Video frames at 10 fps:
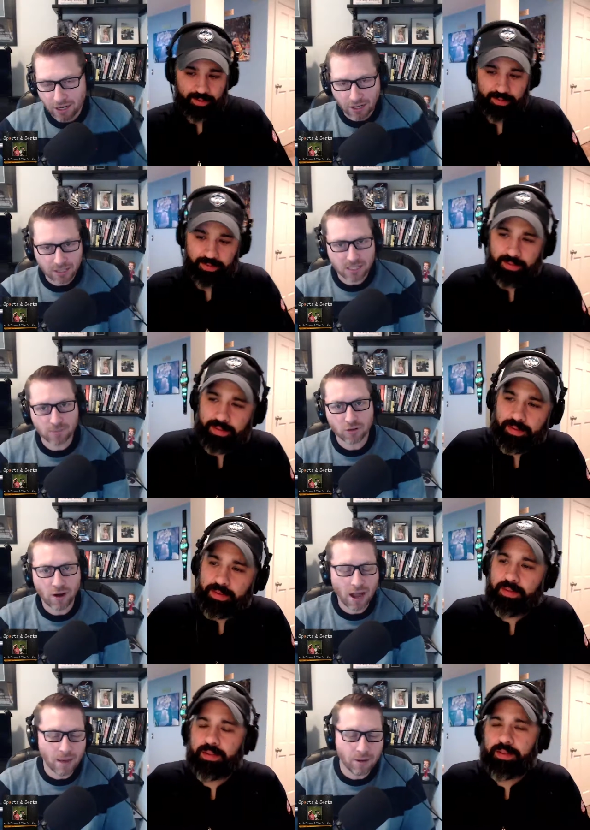Speaker 1: then you can
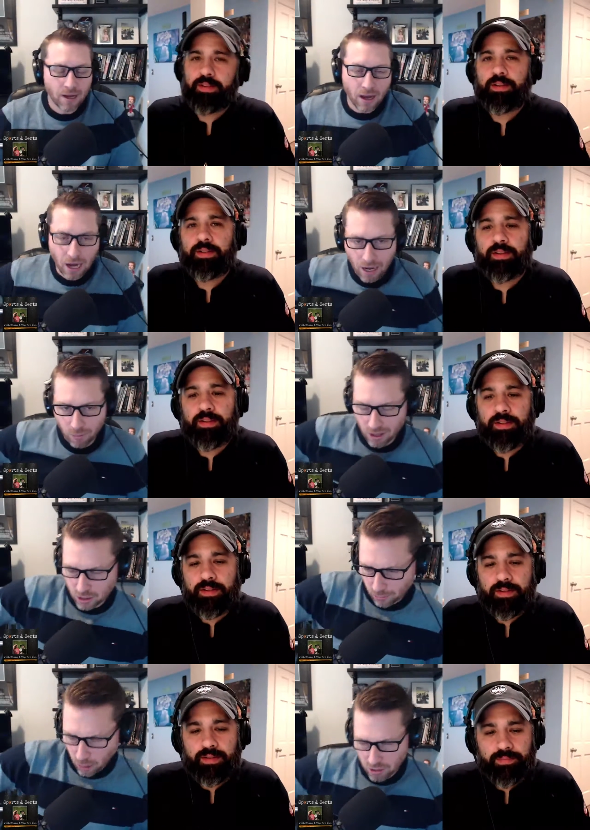subscribe. We
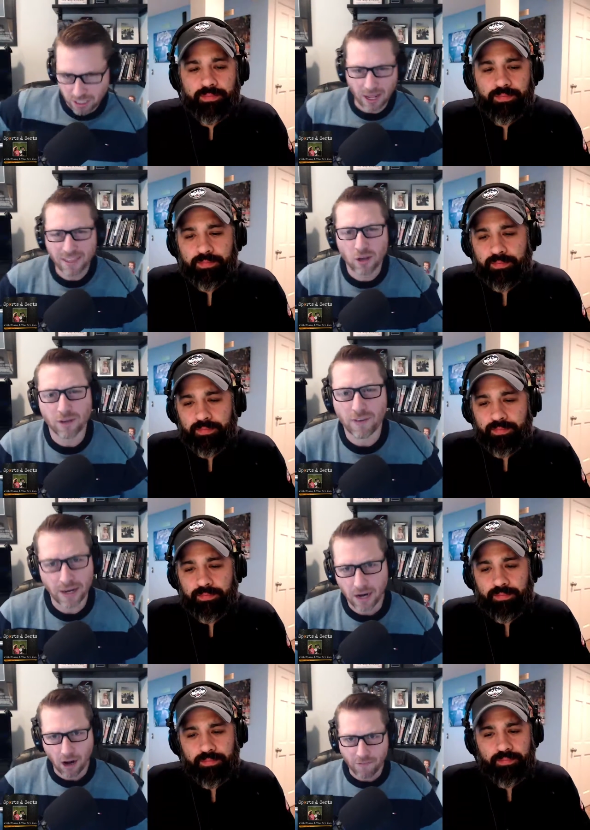also post it. I think you can
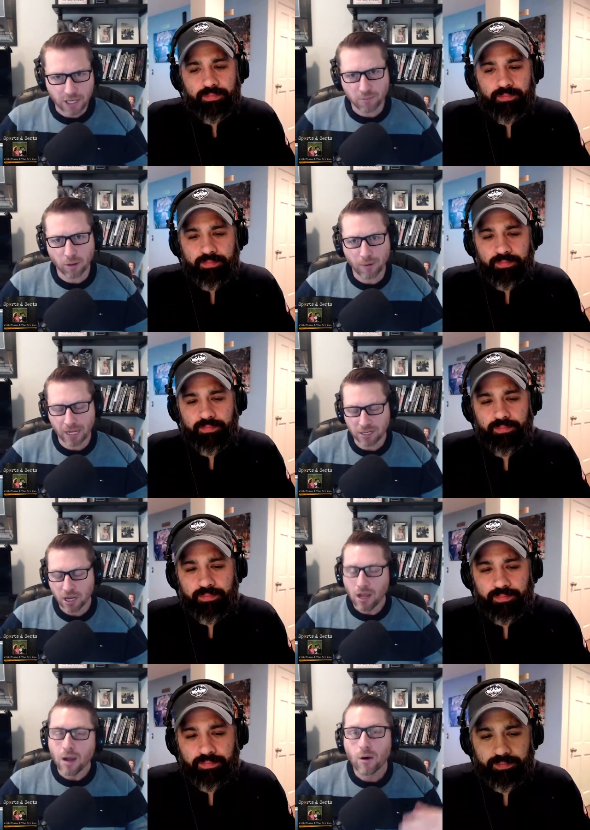find it on our Facebook page
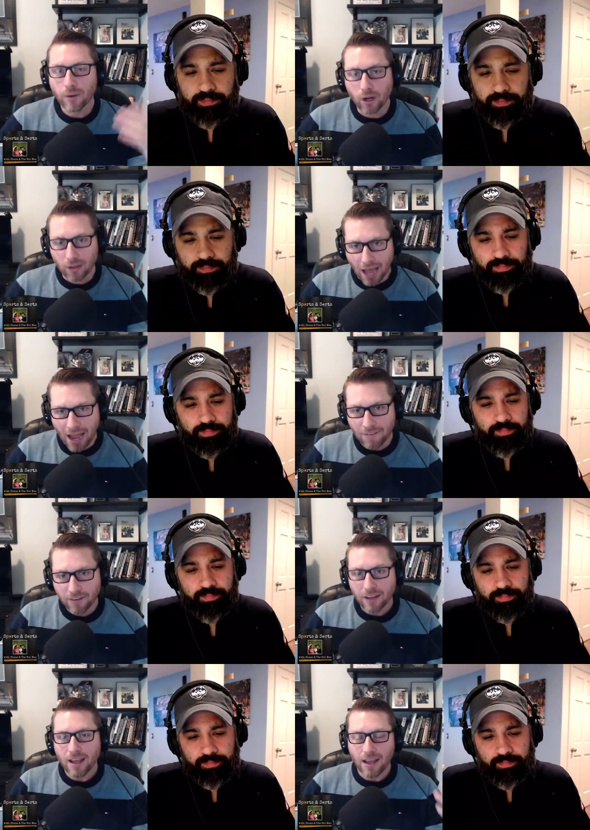where we go live
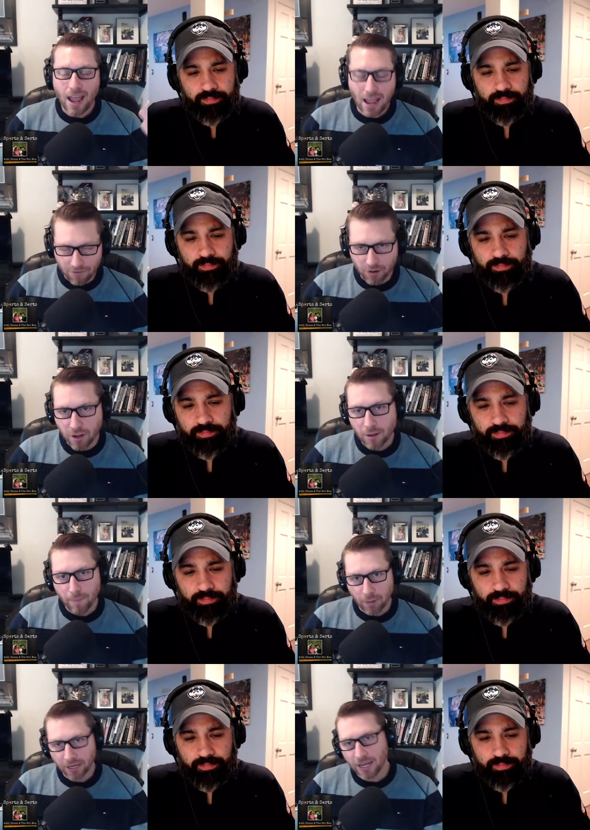every
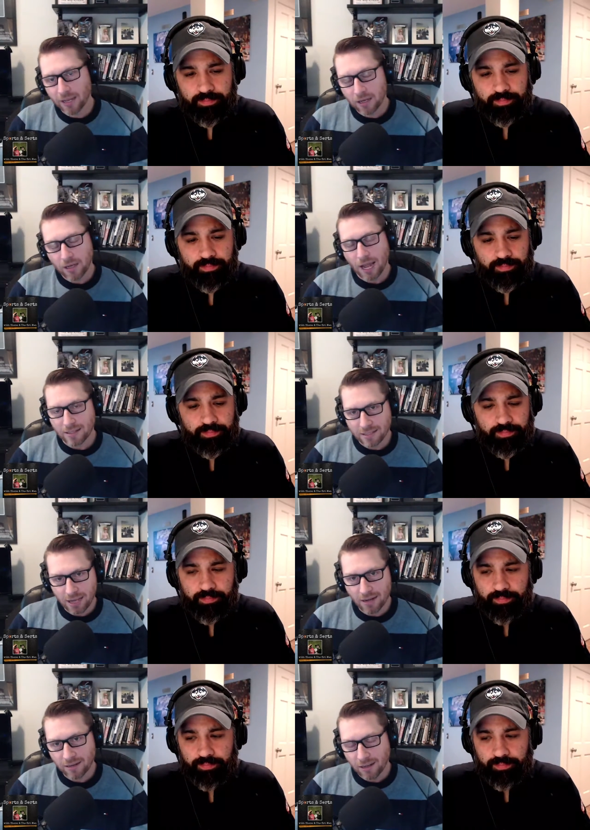Monday at
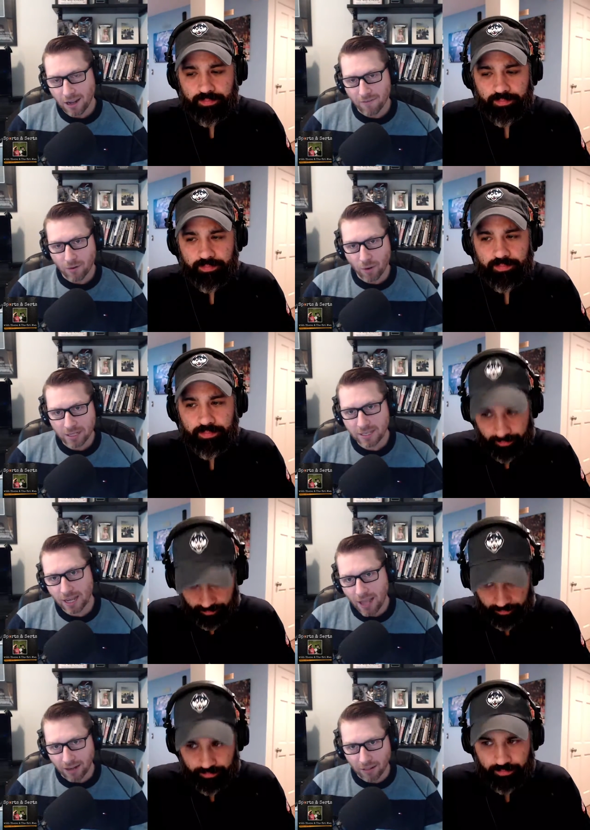10, every Wednesday
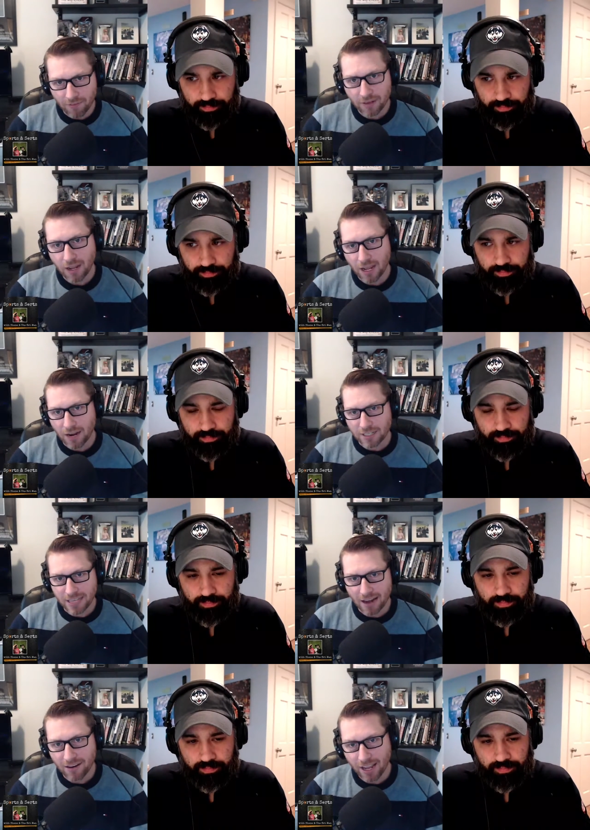at 11, and every
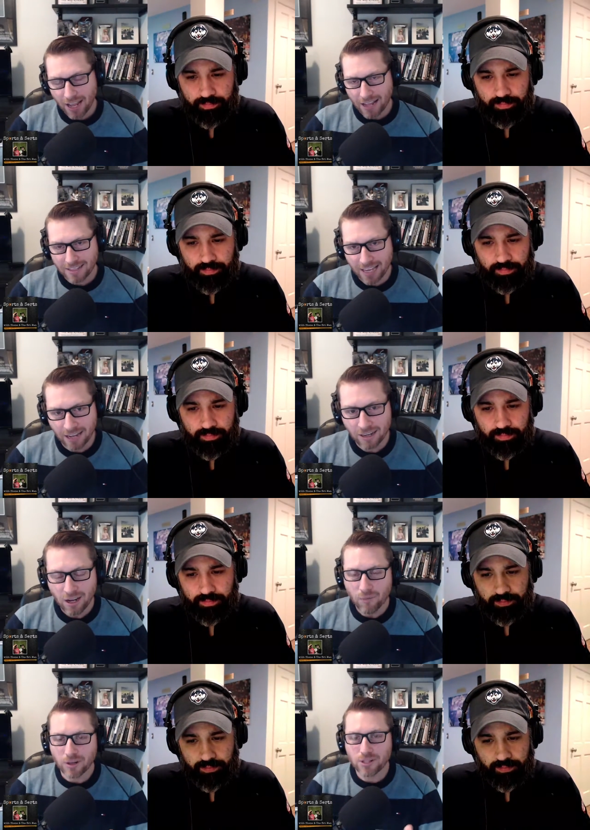Saturday at 10.
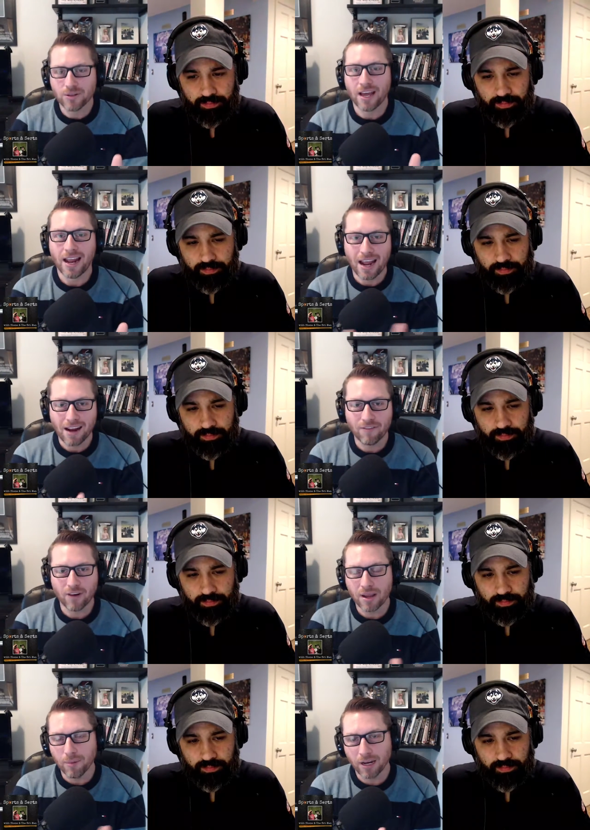We do that
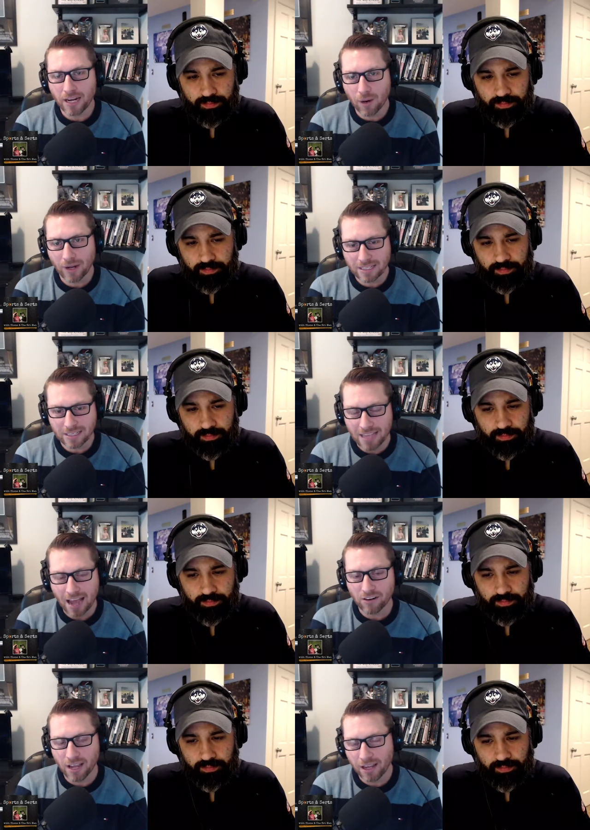every Monday, Wednesday,
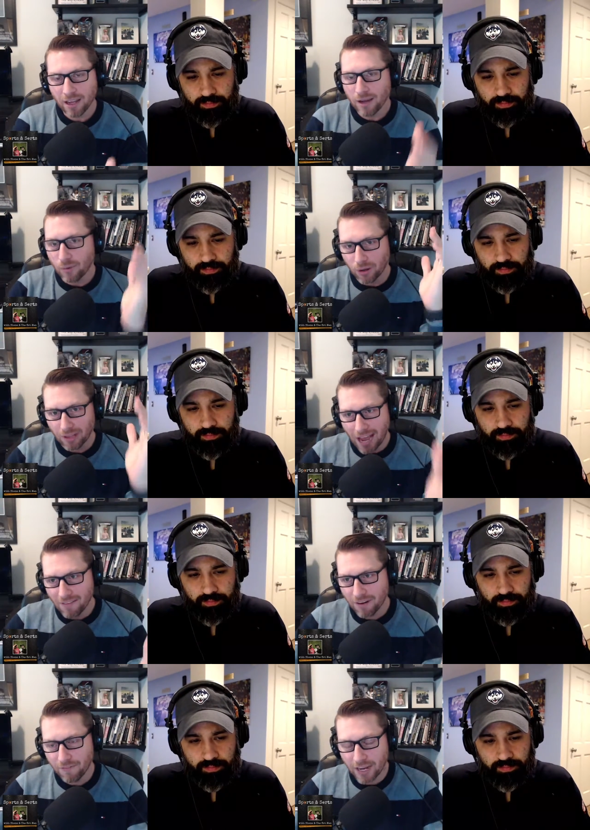Saturday. We go
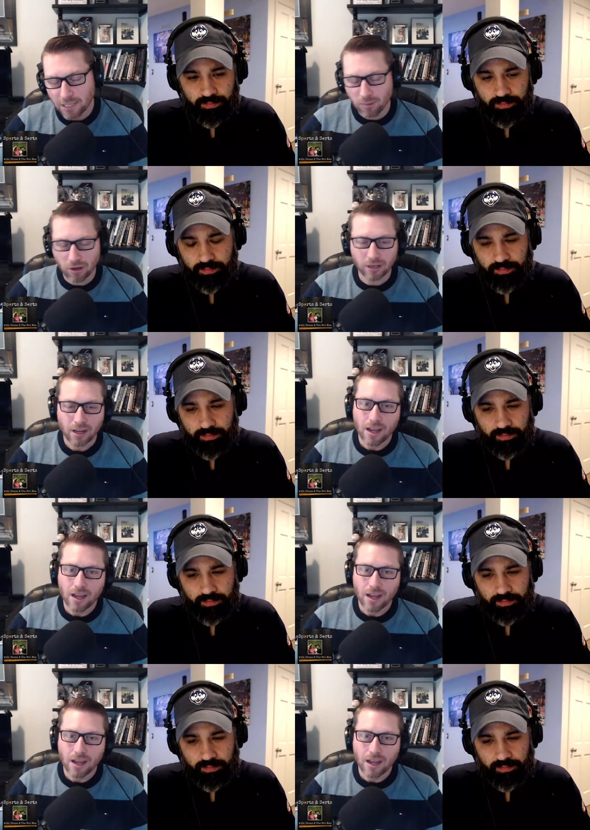live on Facebook.